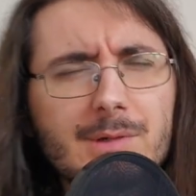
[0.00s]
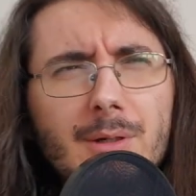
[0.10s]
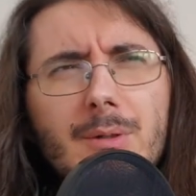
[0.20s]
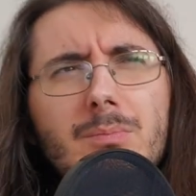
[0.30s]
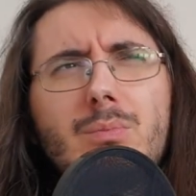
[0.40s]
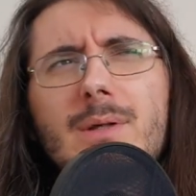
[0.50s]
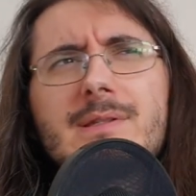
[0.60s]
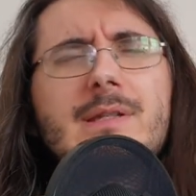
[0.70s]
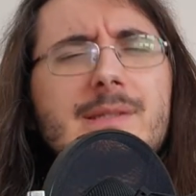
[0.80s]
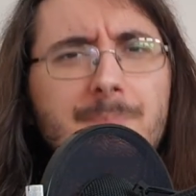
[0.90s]
So
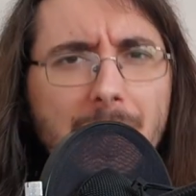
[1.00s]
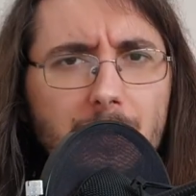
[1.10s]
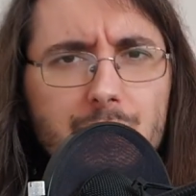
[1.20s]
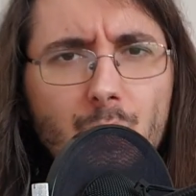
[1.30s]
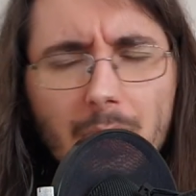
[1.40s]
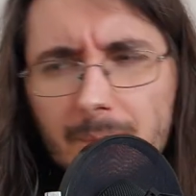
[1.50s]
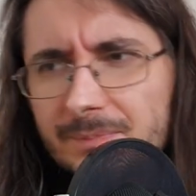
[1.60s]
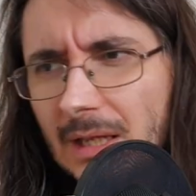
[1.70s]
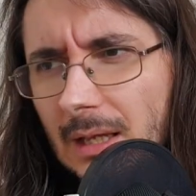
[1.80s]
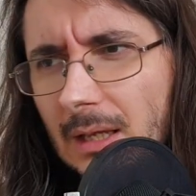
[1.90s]
what's this about?
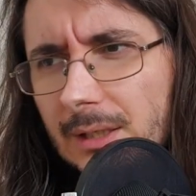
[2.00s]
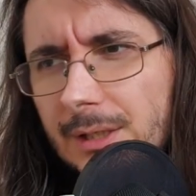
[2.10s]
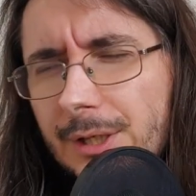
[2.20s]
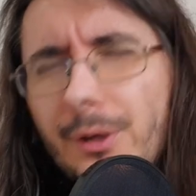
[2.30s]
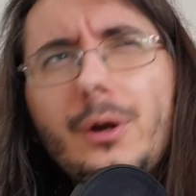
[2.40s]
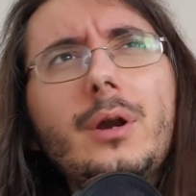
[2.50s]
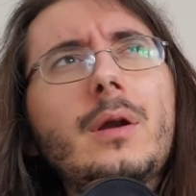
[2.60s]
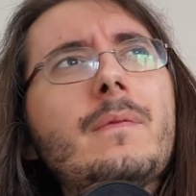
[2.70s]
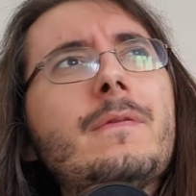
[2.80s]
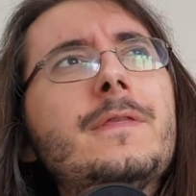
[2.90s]
Well,
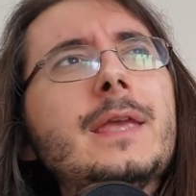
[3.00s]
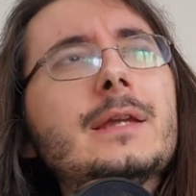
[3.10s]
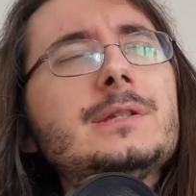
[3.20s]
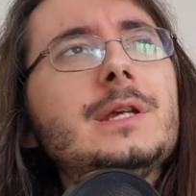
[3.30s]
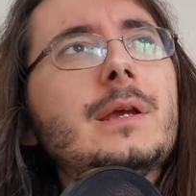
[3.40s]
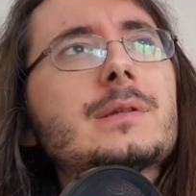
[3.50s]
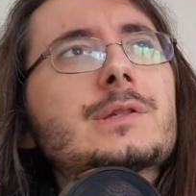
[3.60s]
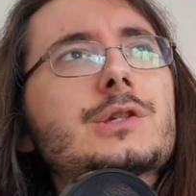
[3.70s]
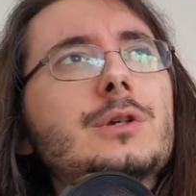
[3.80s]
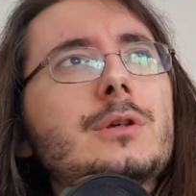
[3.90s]
here, the idea
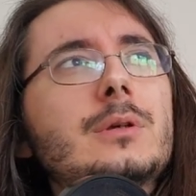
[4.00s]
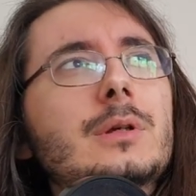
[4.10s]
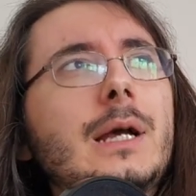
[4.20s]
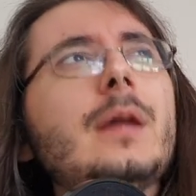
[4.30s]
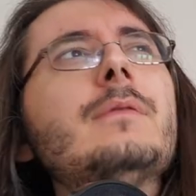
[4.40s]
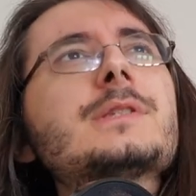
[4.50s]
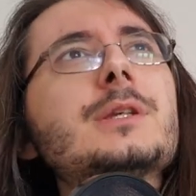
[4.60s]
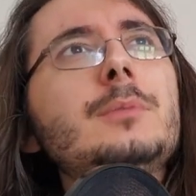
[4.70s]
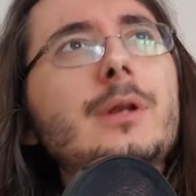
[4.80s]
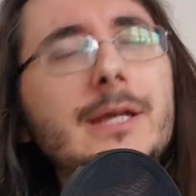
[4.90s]
is to kind of
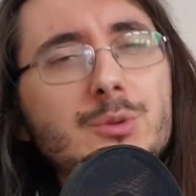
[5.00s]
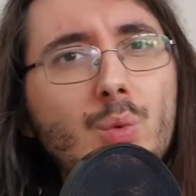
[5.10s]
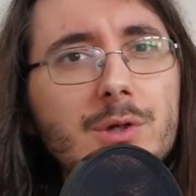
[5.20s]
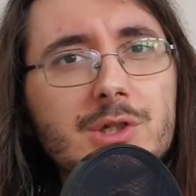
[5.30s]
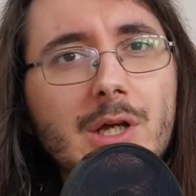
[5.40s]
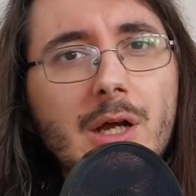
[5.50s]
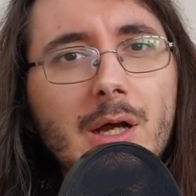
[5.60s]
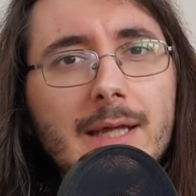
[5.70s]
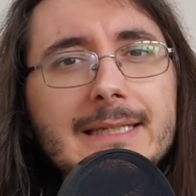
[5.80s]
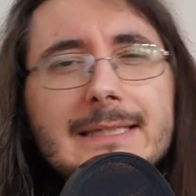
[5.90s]
simulate what
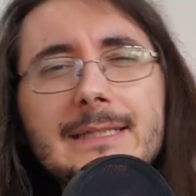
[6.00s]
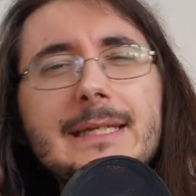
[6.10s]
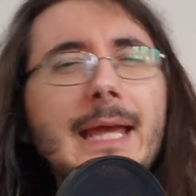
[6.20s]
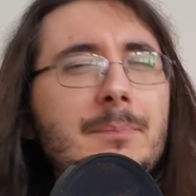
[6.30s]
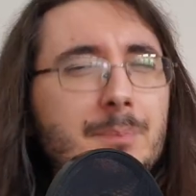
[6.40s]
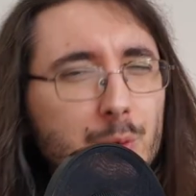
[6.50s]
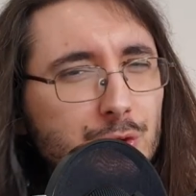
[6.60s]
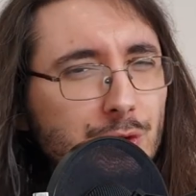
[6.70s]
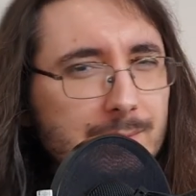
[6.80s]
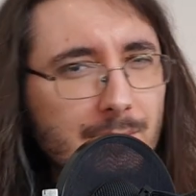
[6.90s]
uh, EDM
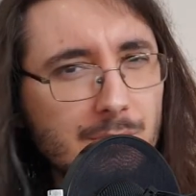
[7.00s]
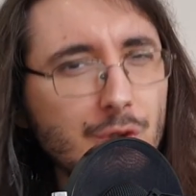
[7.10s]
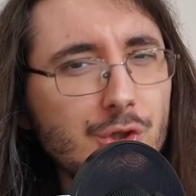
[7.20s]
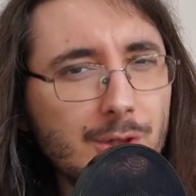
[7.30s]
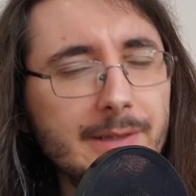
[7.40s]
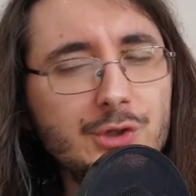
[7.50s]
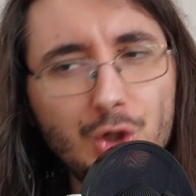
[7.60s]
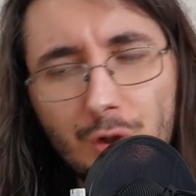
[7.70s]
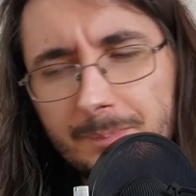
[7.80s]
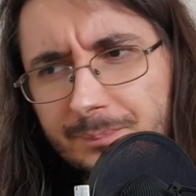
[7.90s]
producers usually
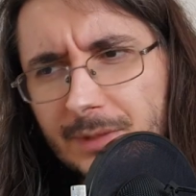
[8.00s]
do.